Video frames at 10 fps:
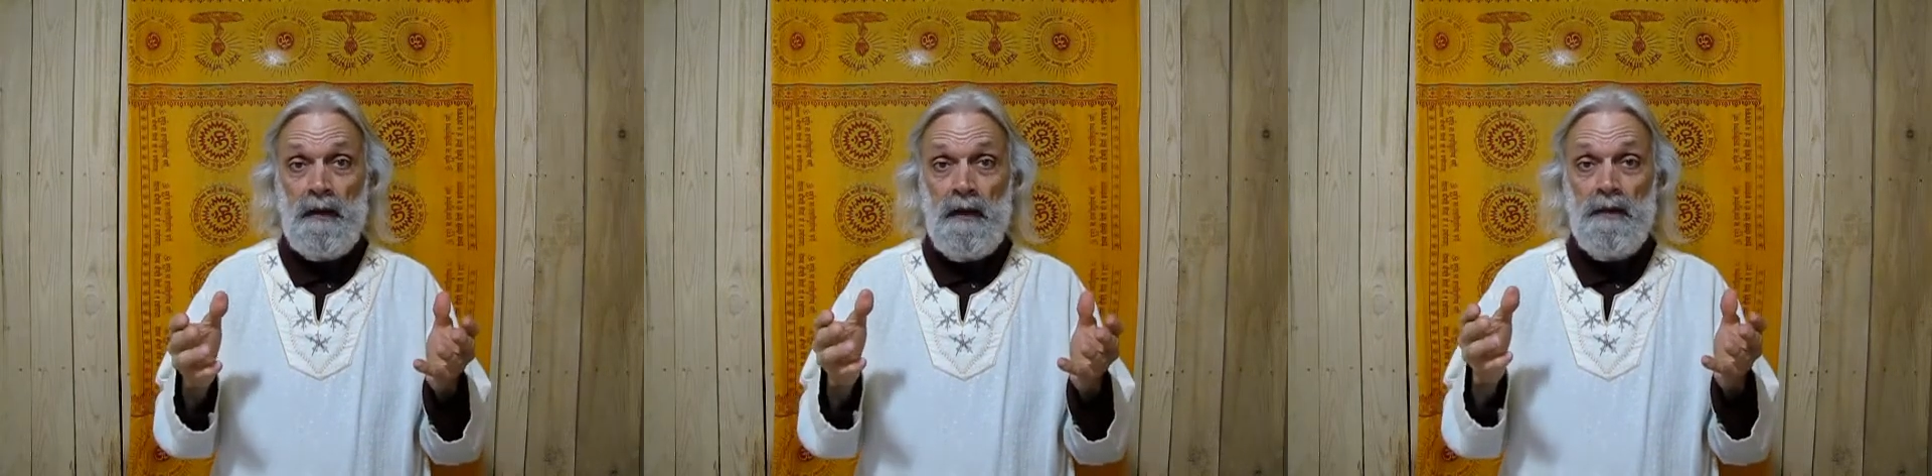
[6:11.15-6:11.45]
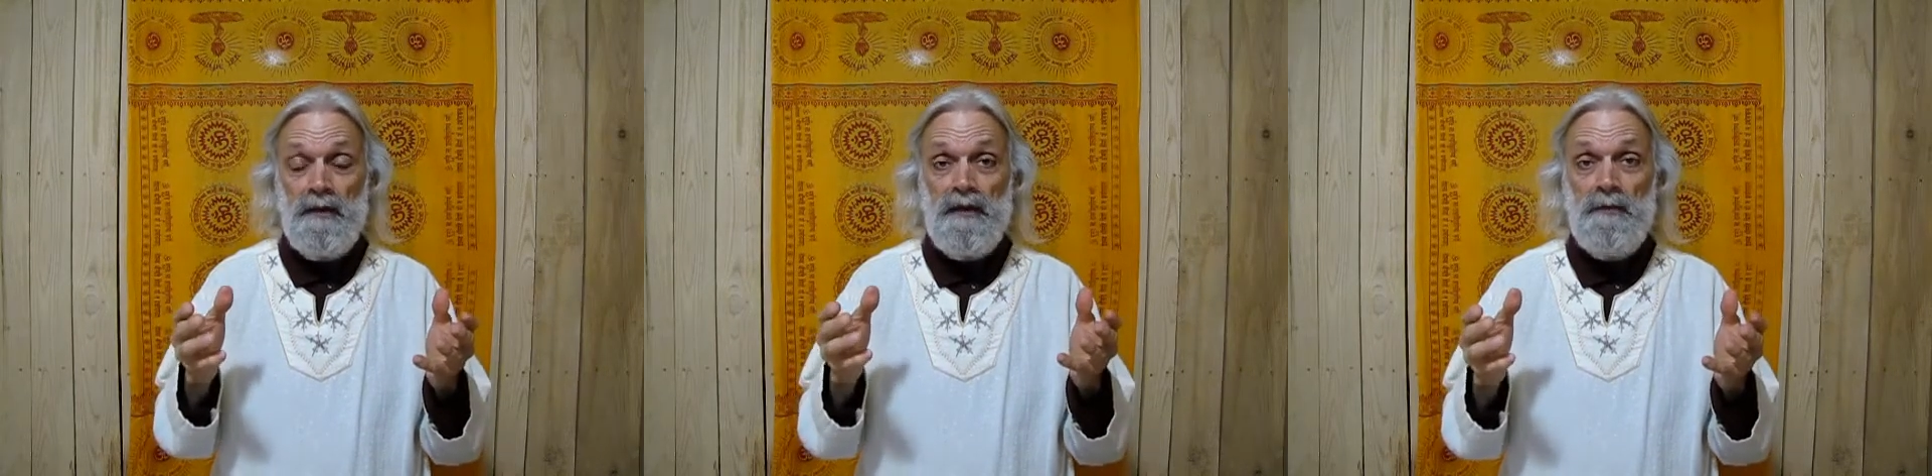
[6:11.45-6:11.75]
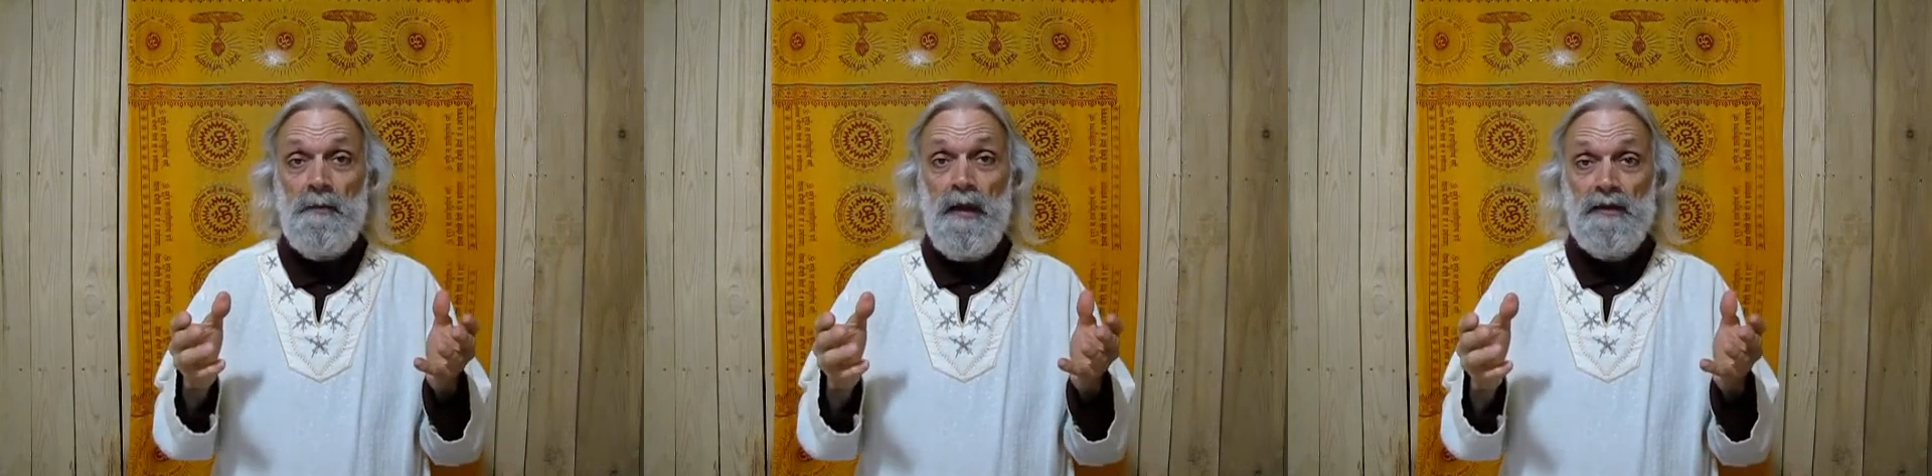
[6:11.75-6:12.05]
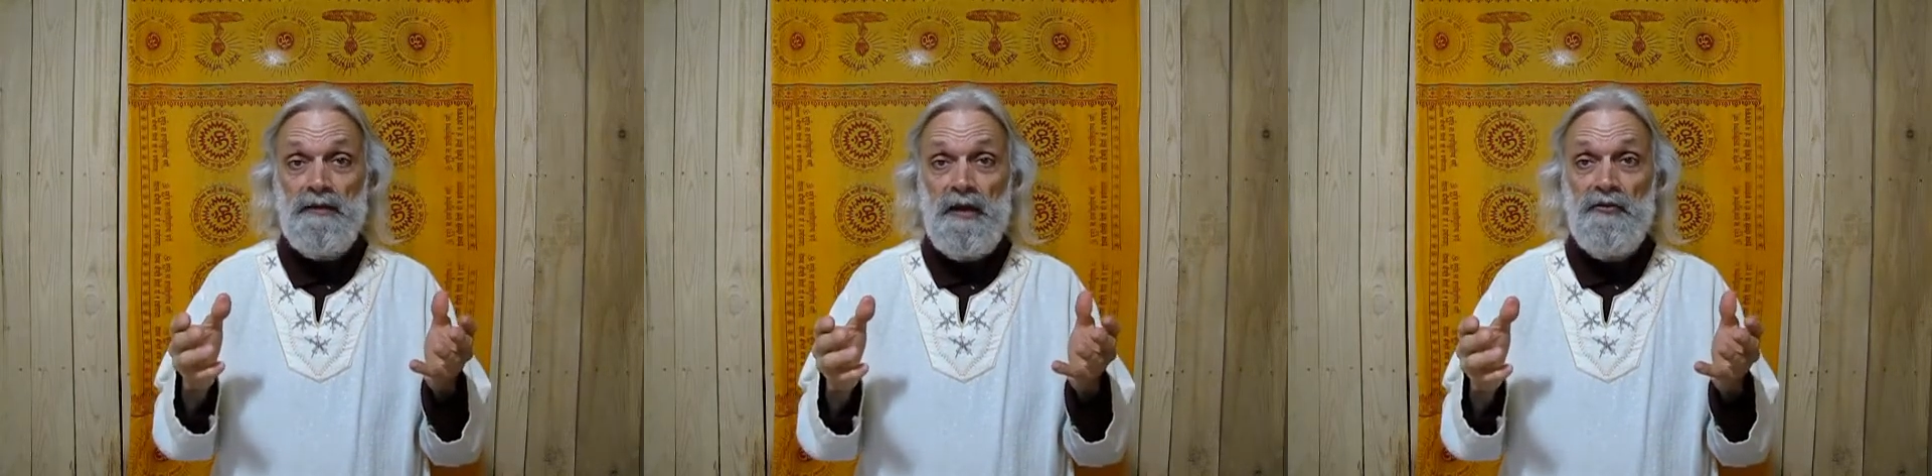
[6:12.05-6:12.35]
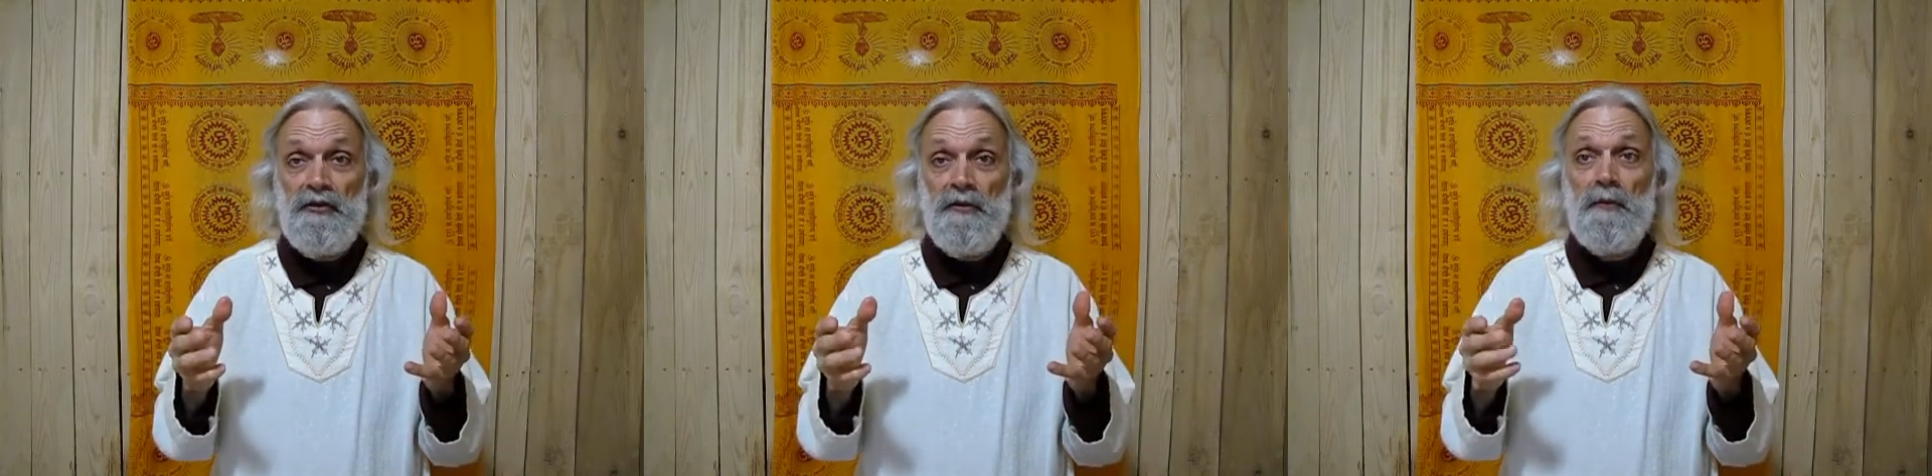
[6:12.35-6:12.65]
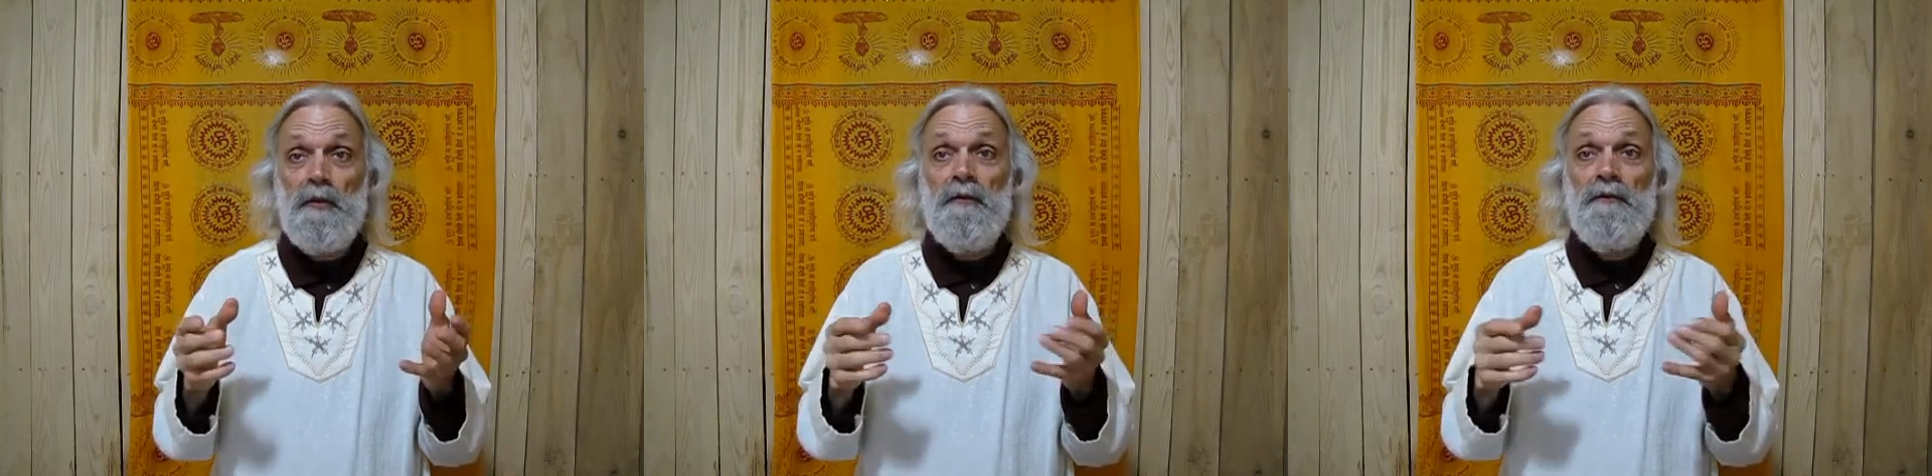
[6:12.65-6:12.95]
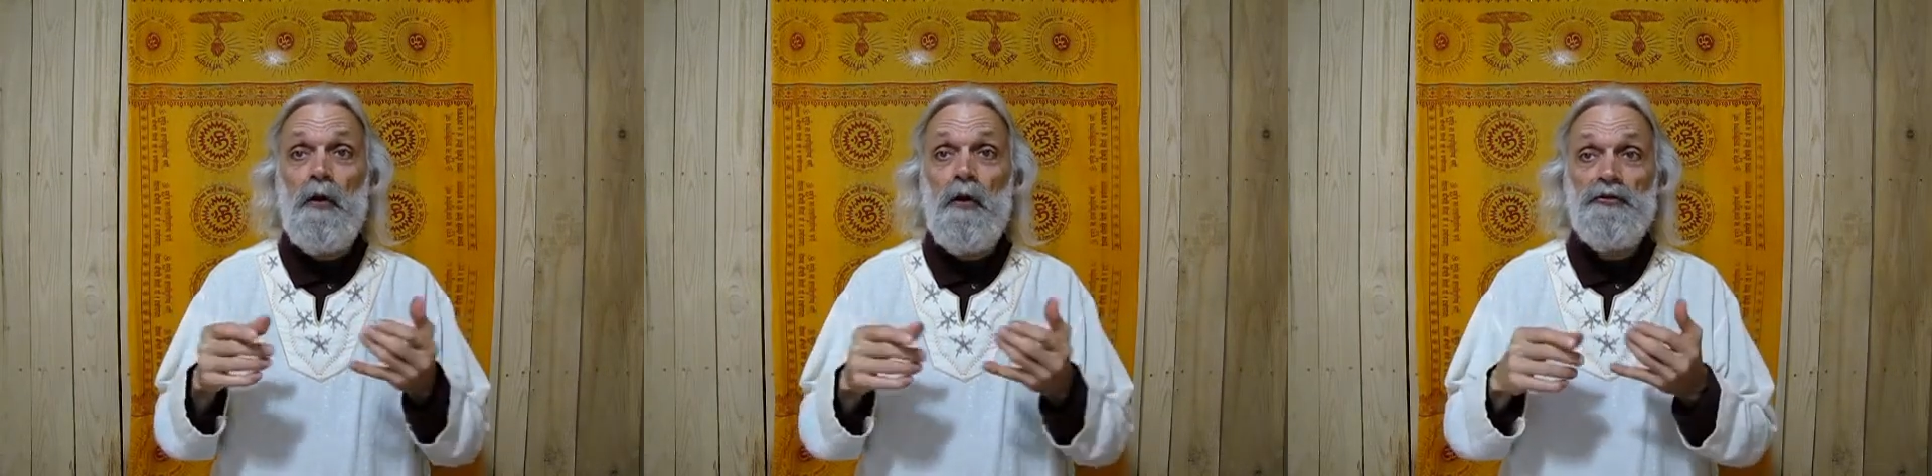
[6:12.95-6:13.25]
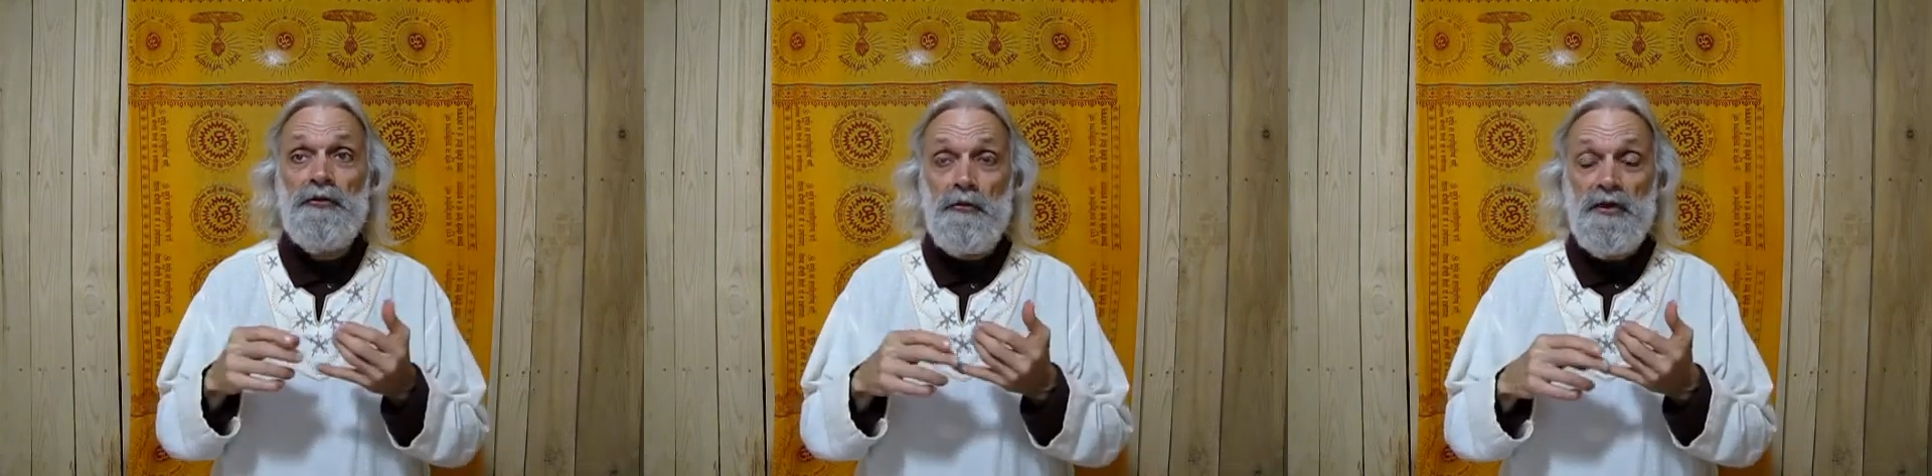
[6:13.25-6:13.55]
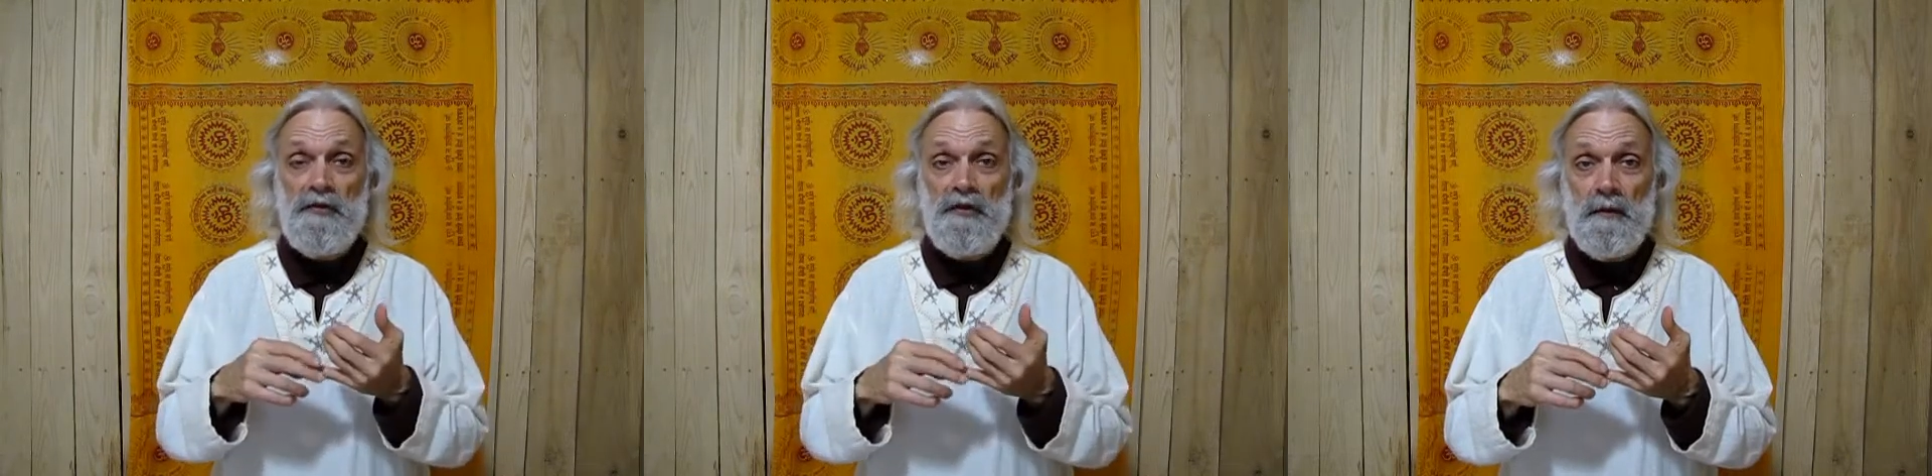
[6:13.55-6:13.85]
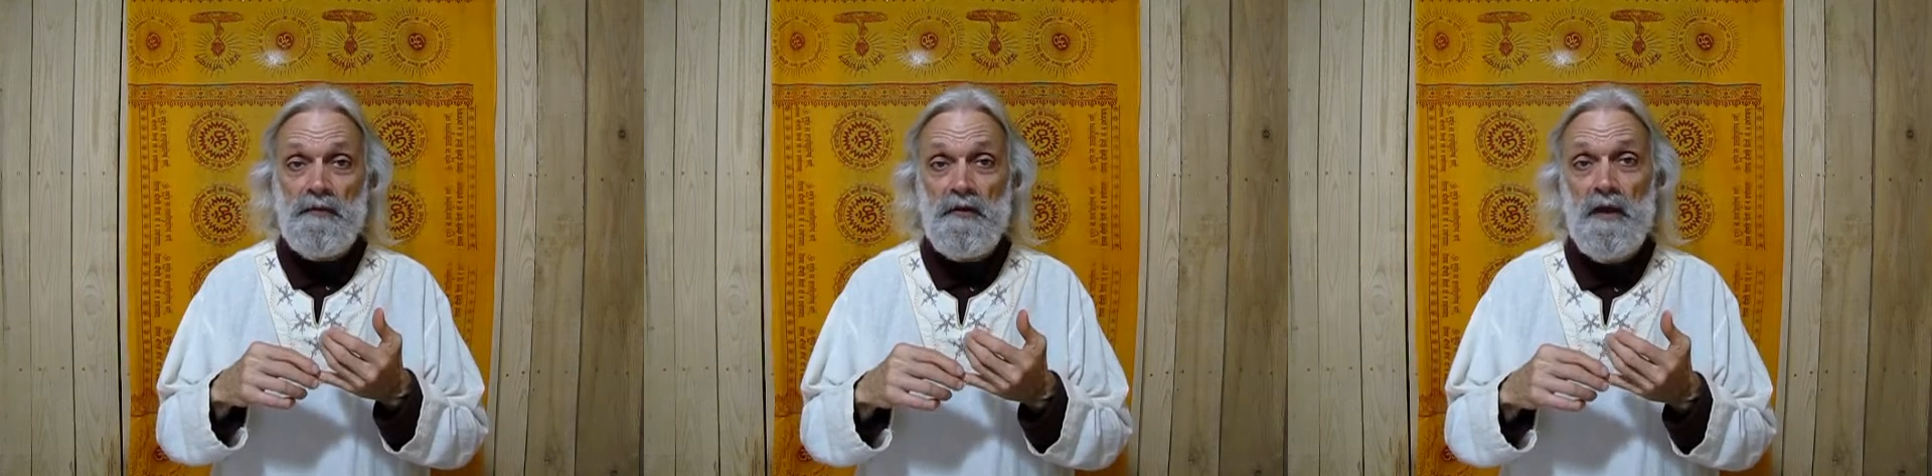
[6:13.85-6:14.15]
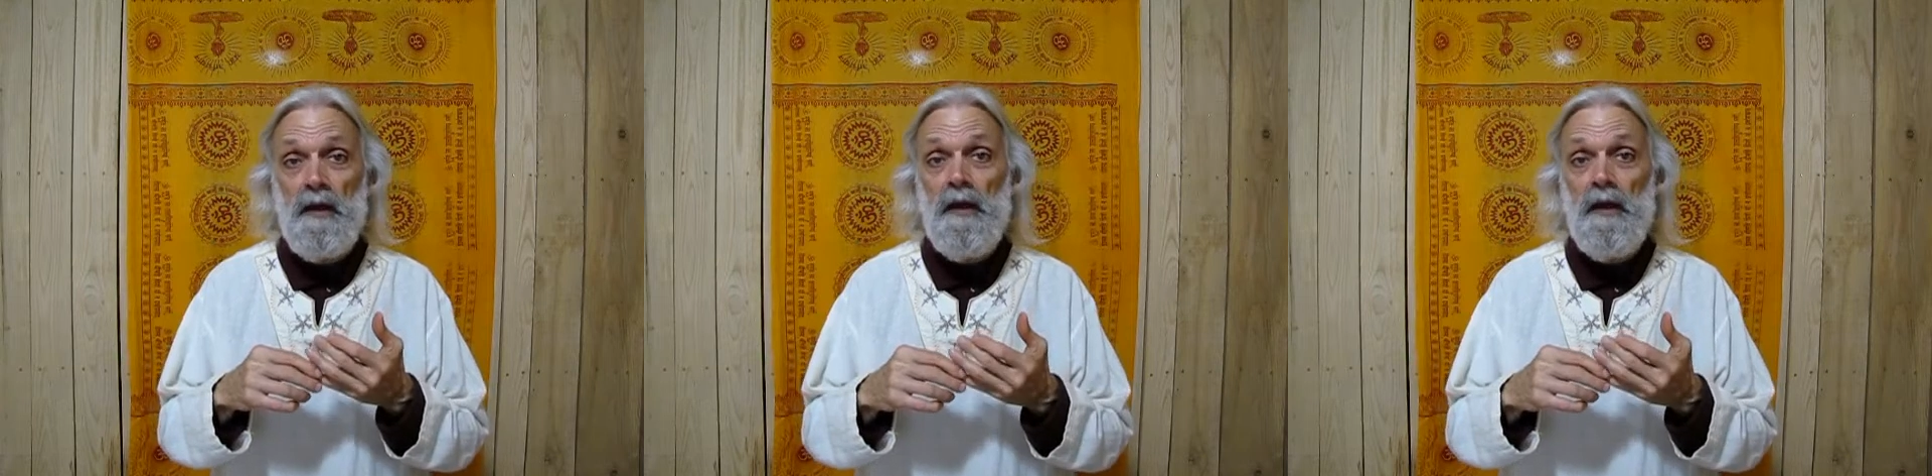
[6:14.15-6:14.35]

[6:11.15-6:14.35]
And the deep meditation involves 3 steps